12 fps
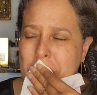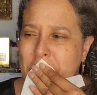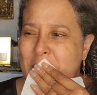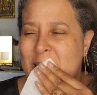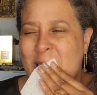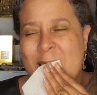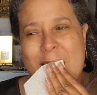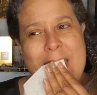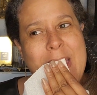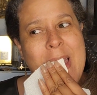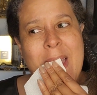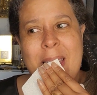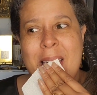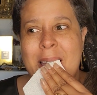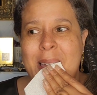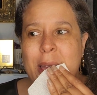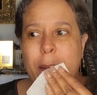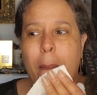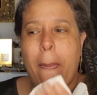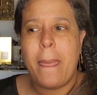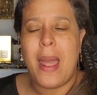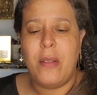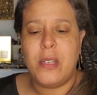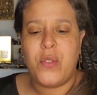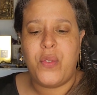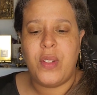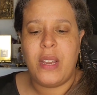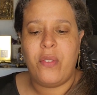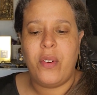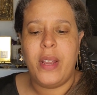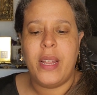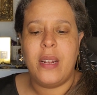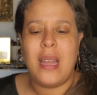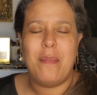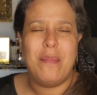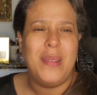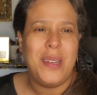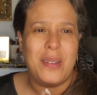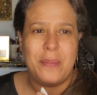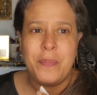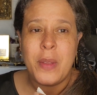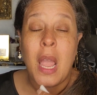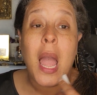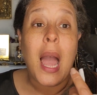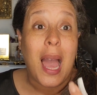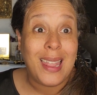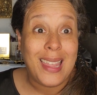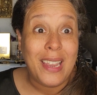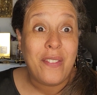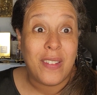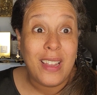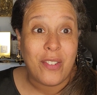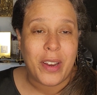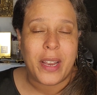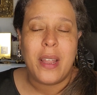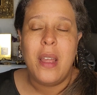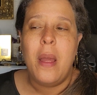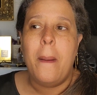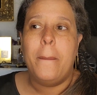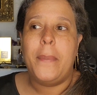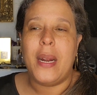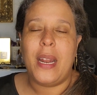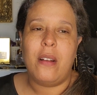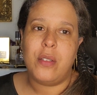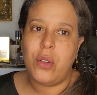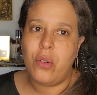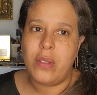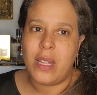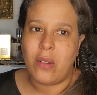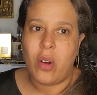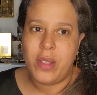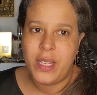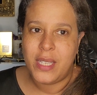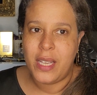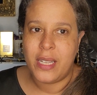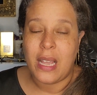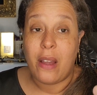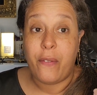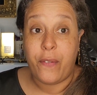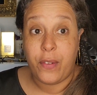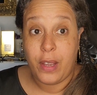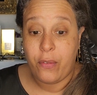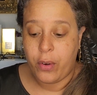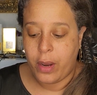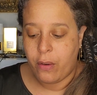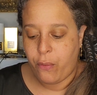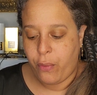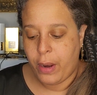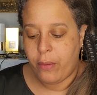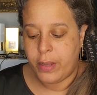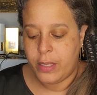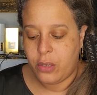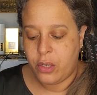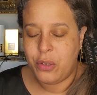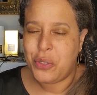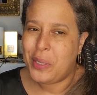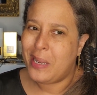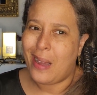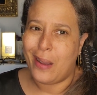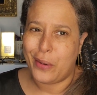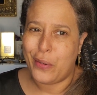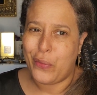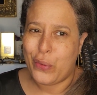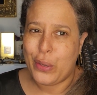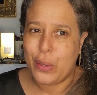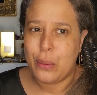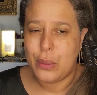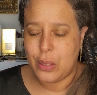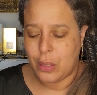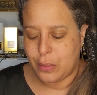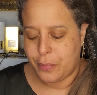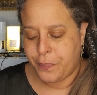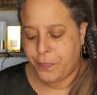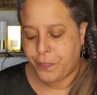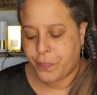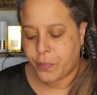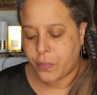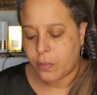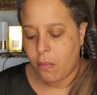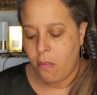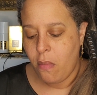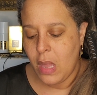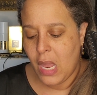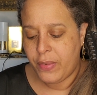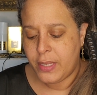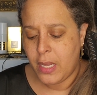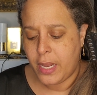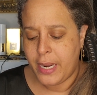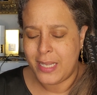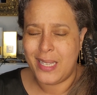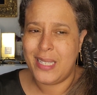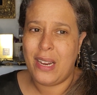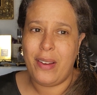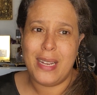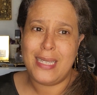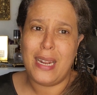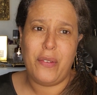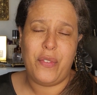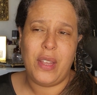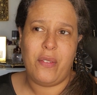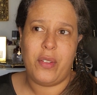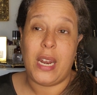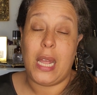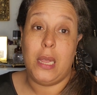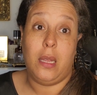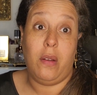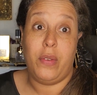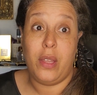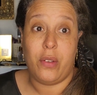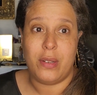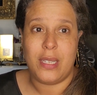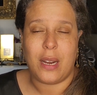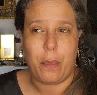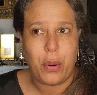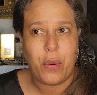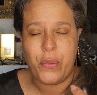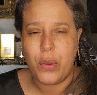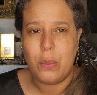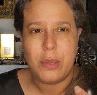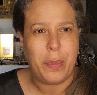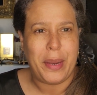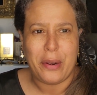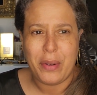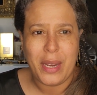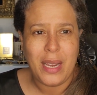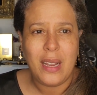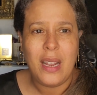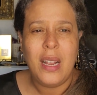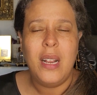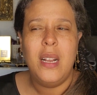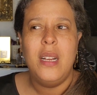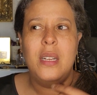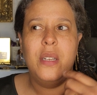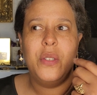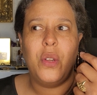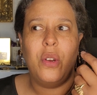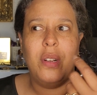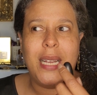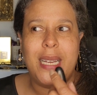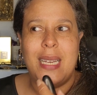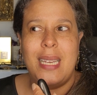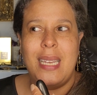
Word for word: I don't like it. And there's flavoring and I'm, you know, I like flavoring. But I also know that all these things that have flavoring and fragrance, they're usually not good for you. So if it's not necessary, it's not a flavor that I love either. It's like a perfumed berry. So you're like,